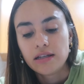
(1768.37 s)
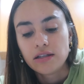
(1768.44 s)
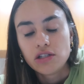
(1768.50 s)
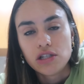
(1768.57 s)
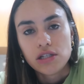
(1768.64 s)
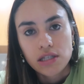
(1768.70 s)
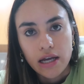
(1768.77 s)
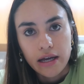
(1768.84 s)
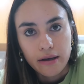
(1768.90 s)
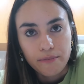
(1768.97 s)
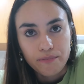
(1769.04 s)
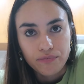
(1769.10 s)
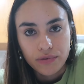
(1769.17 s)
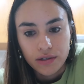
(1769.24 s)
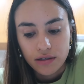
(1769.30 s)
and she's like
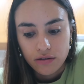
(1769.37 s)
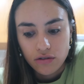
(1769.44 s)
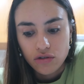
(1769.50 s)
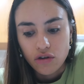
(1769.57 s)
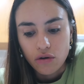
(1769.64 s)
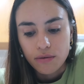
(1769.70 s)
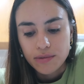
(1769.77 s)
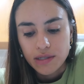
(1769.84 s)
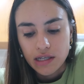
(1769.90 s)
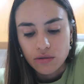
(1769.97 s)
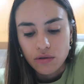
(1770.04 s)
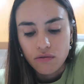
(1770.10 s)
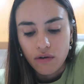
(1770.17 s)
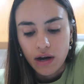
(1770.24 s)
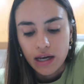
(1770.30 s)
so obsessed
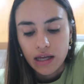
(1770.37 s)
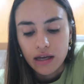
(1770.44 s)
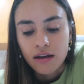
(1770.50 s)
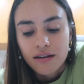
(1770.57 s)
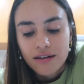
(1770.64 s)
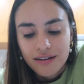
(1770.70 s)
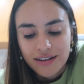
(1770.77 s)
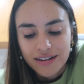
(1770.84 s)
with reading.